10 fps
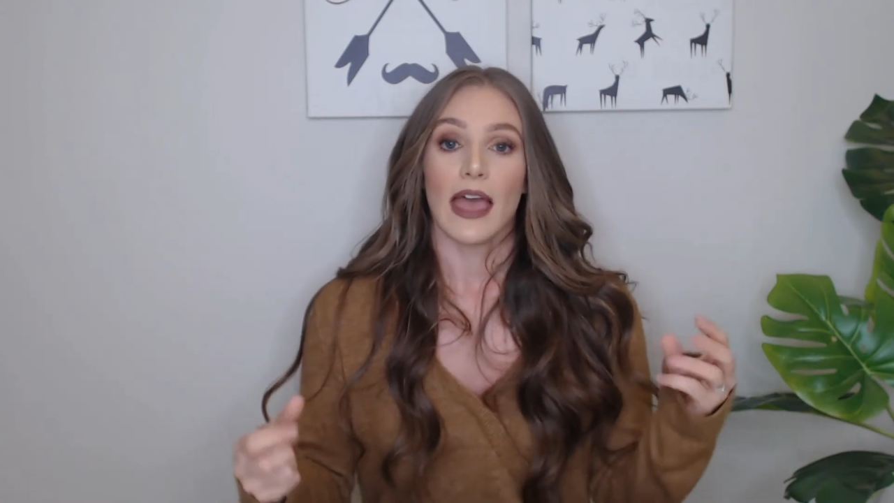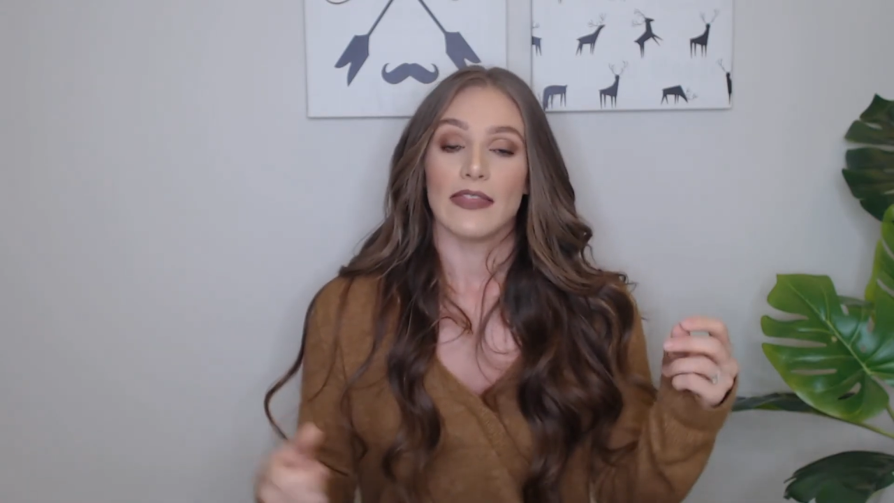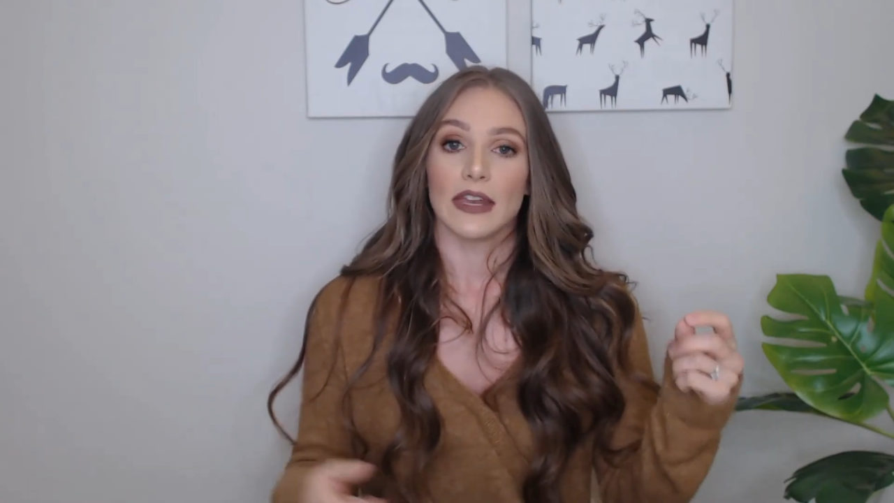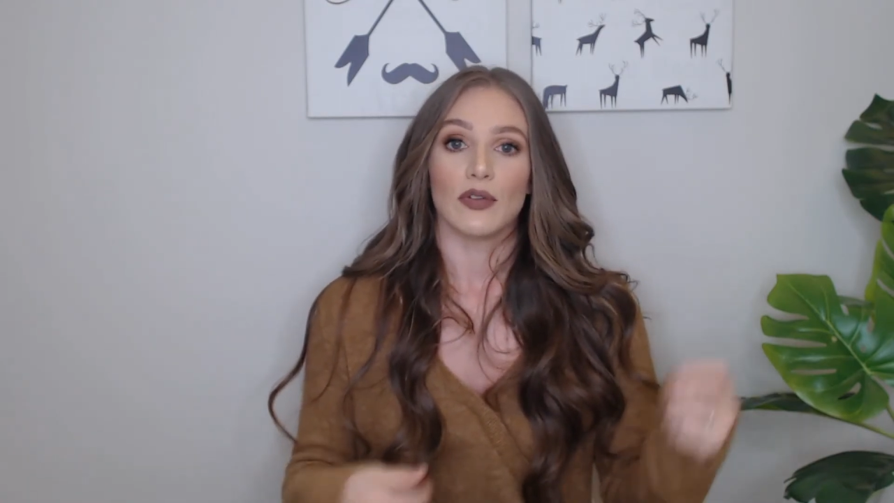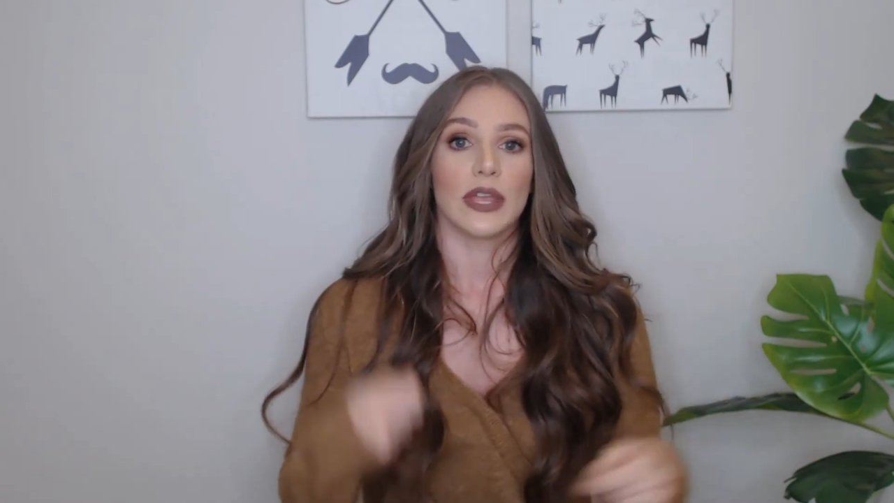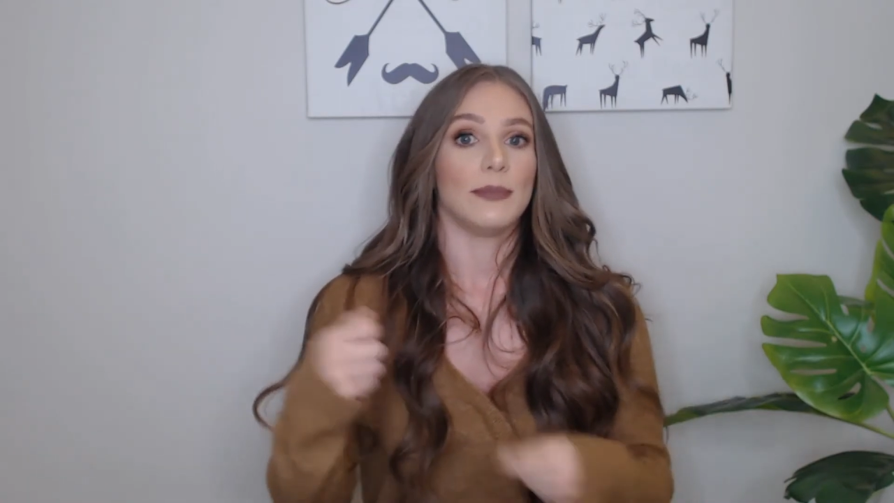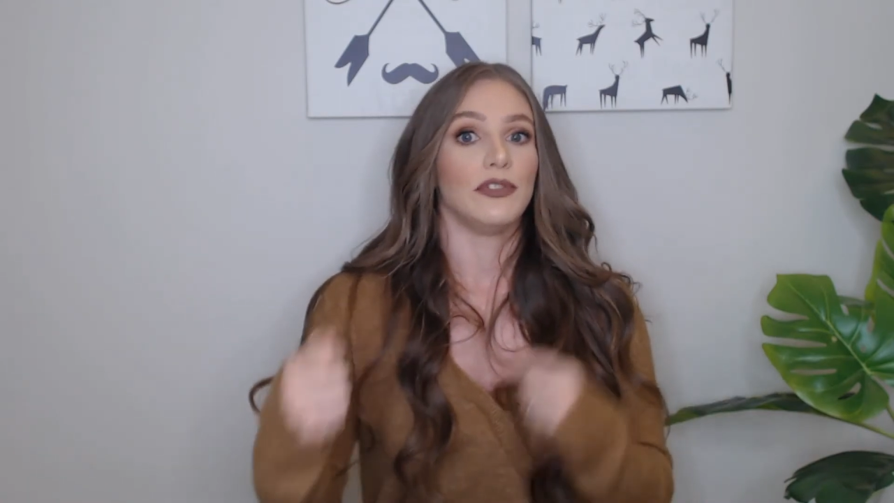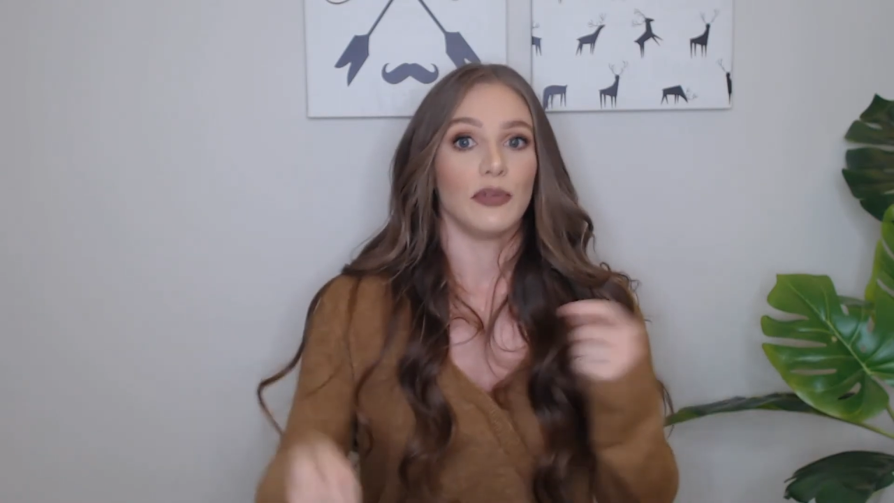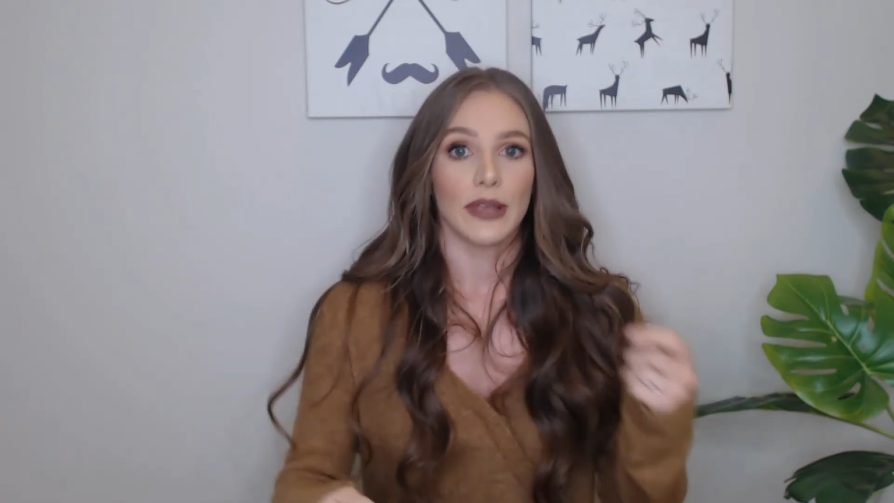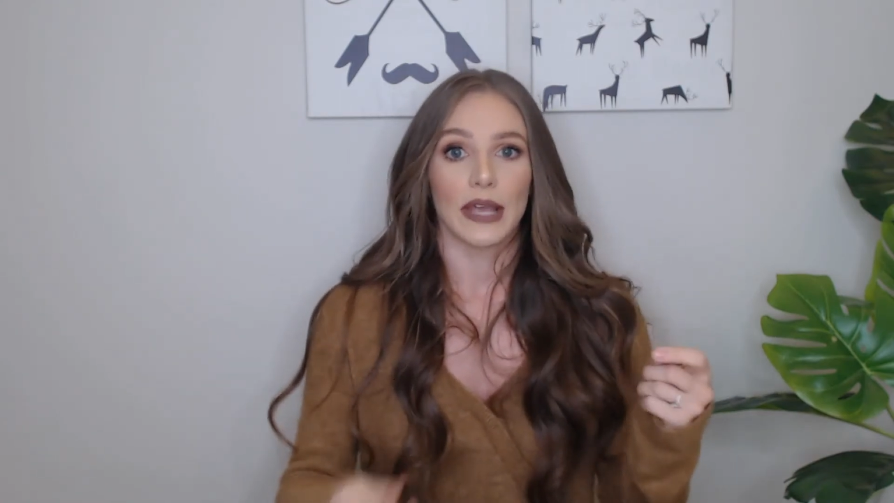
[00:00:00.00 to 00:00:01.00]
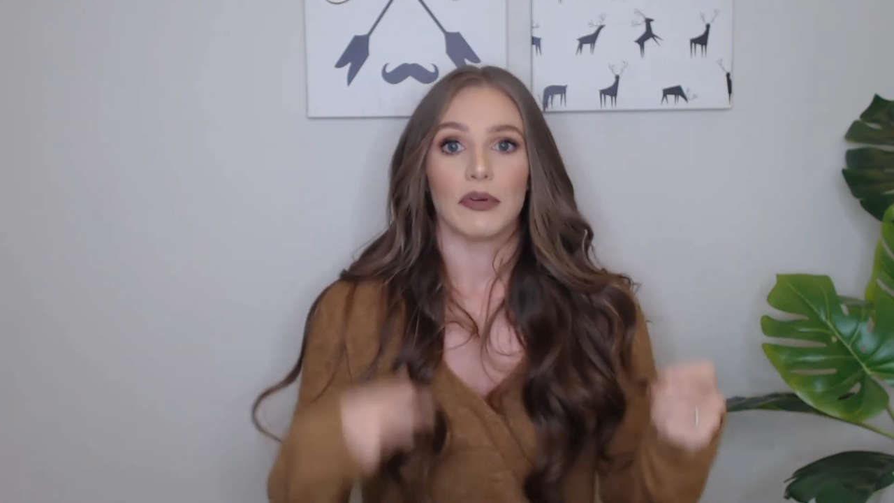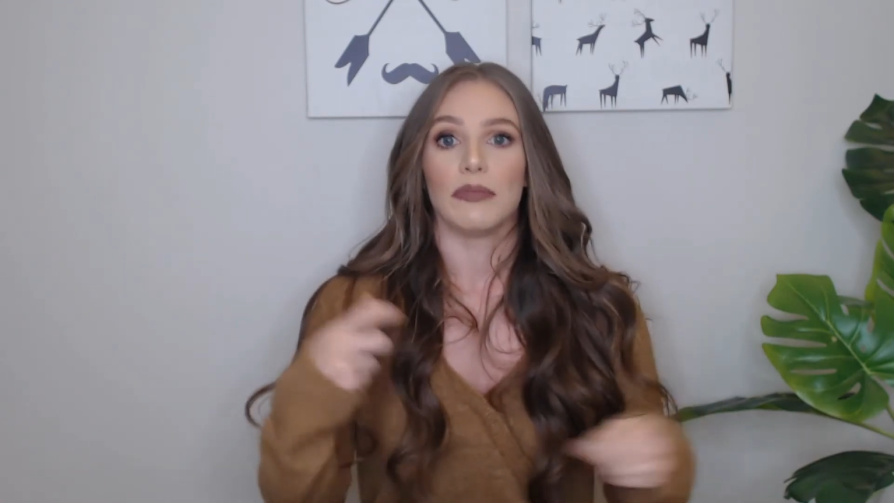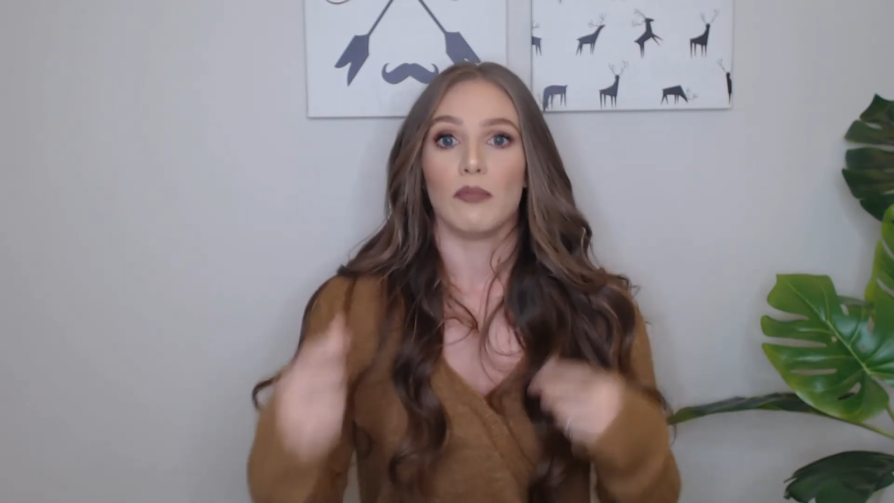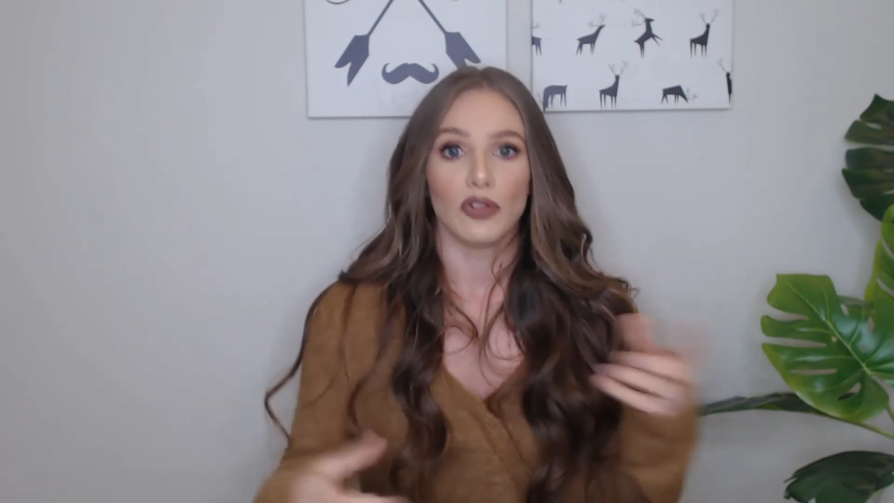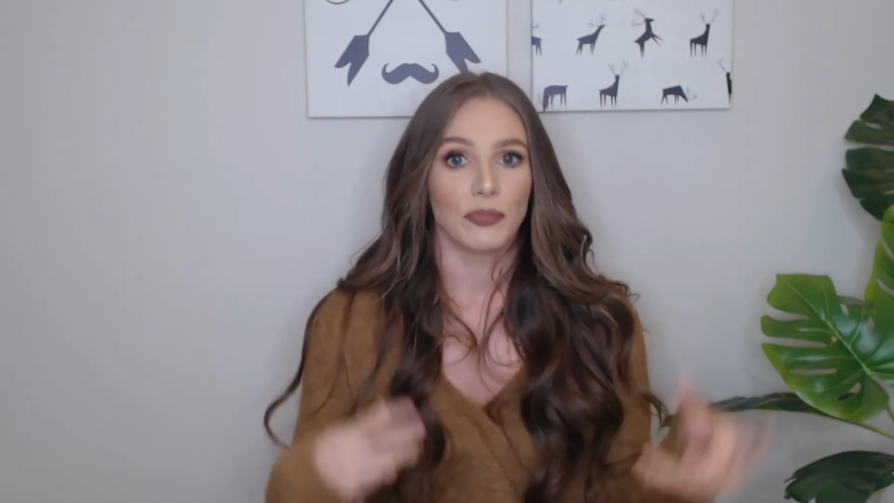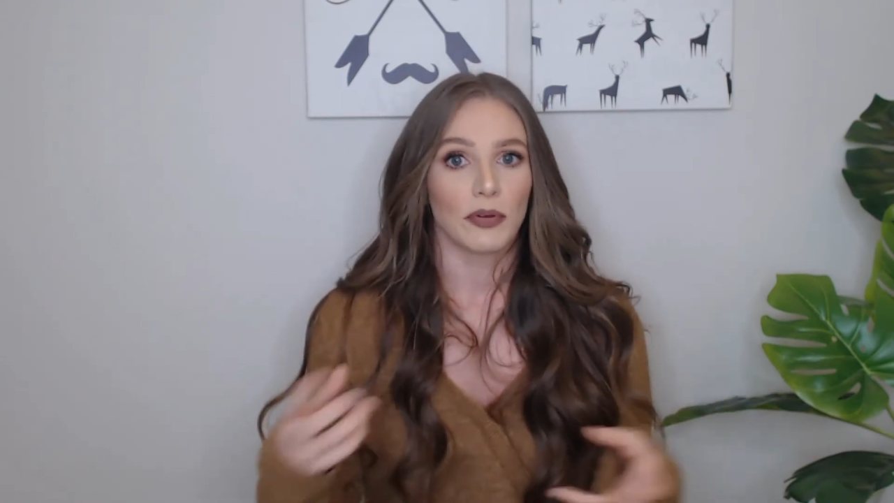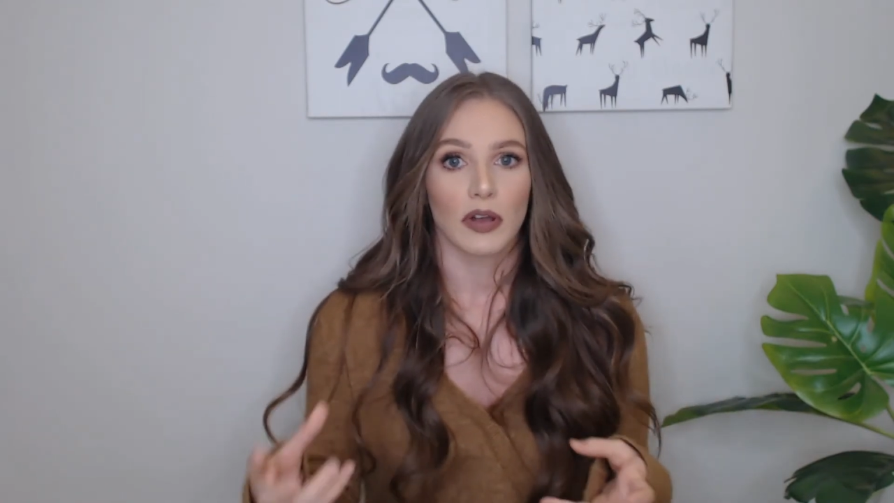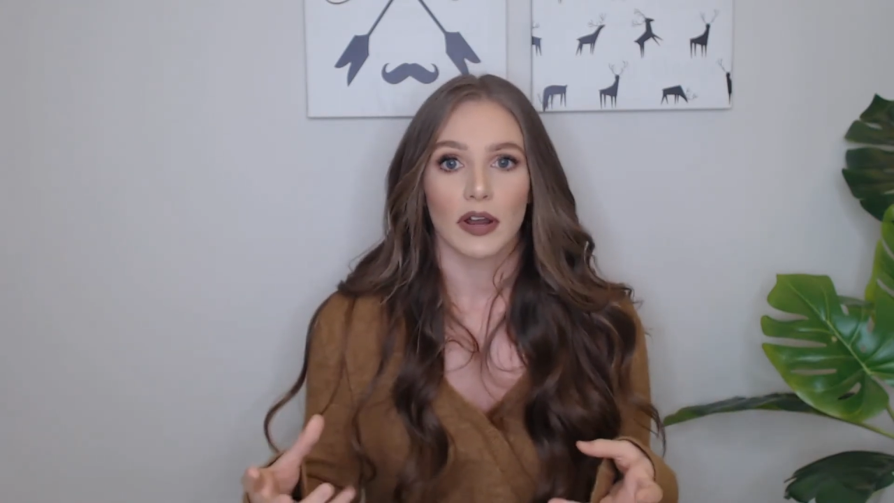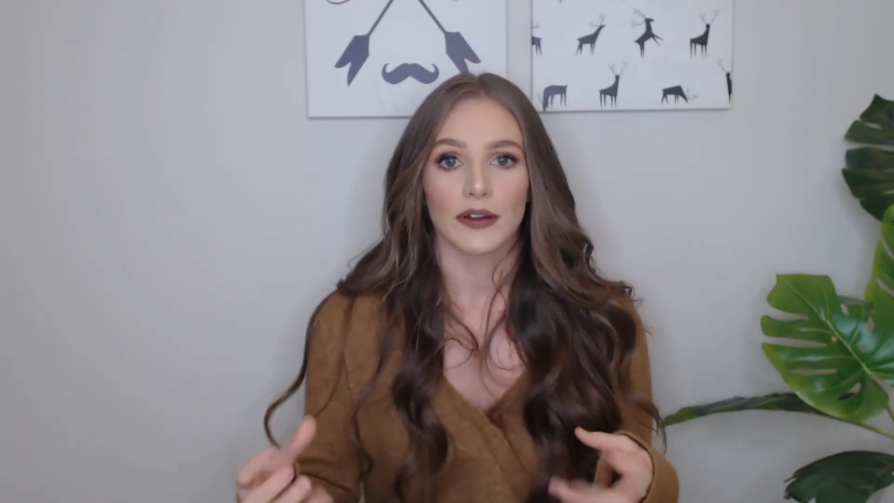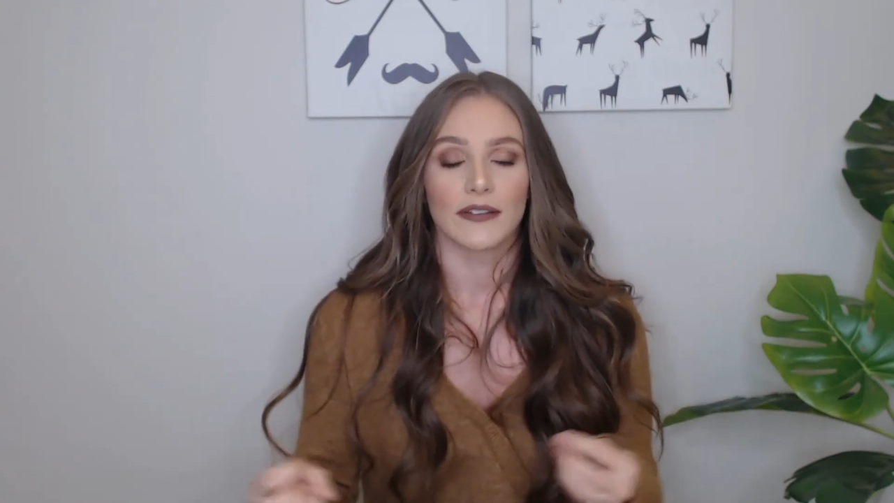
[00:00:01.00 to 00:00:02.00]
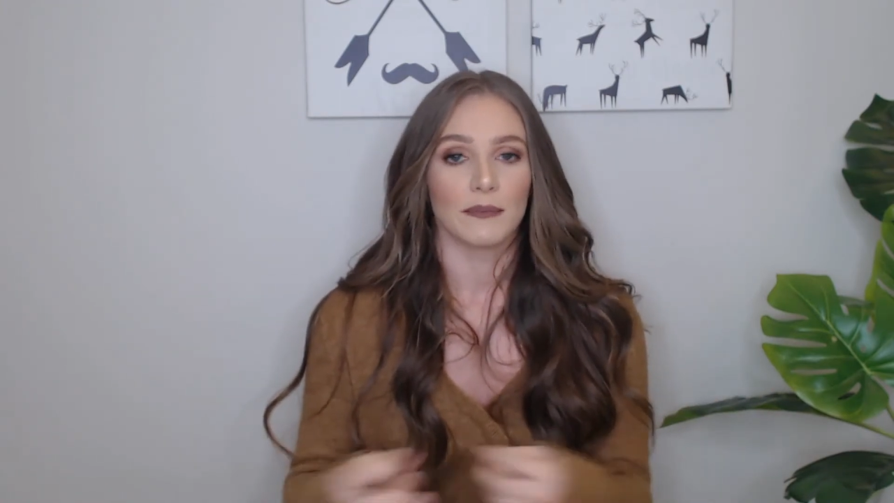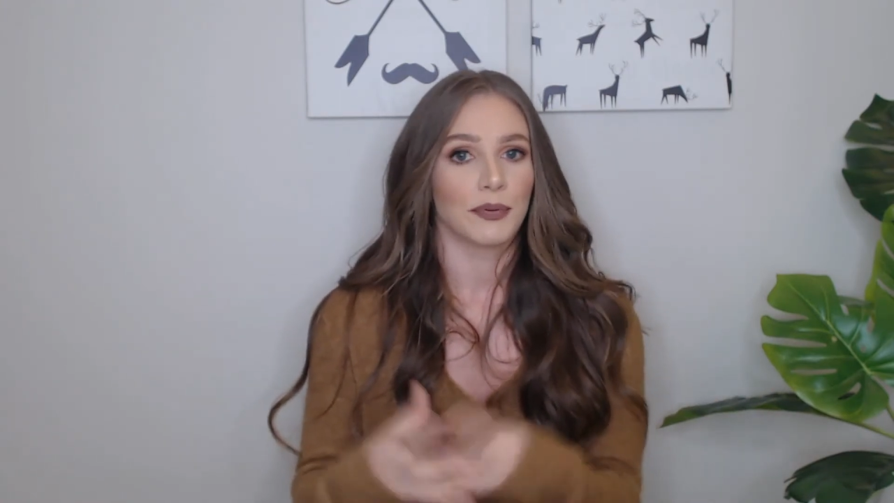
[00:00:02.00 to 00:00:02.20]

And then you keep doing it with multiple cards,